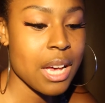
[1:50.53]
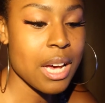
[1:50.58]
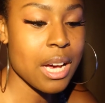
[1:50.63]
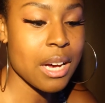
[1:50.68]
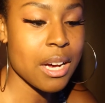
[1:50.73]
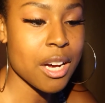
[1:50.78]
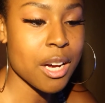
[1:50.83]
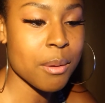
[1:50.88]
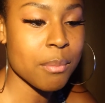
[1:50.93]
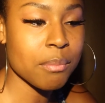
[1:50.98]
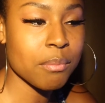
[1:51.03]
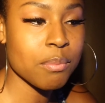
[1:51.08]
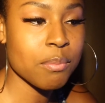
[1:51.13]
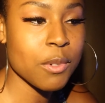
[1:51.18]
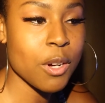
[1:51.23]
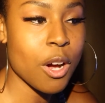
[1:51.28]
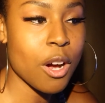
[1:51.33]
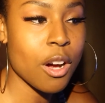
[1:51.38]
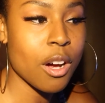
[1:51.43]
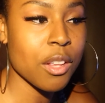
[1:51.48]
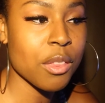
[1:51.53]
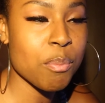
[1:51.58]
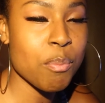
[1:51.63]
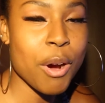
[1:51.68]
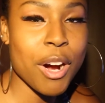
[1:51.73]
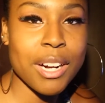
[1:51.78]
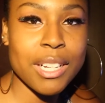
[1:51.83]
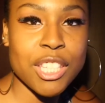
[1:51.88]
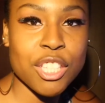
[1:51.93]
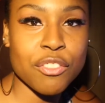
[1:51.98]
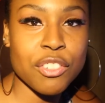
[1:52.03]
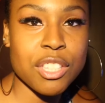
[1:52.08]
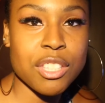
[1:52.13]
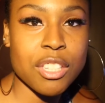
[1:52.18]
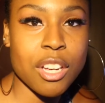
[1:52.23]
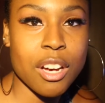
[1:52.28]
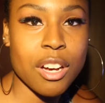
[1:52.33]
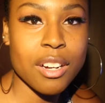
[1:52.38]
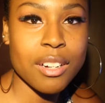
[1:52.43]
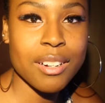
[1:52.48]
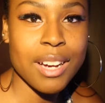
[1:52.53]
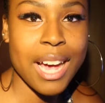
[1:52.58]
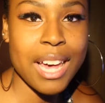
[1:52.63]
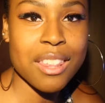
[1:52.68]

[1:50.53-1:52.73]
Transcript: called Parts of a Song.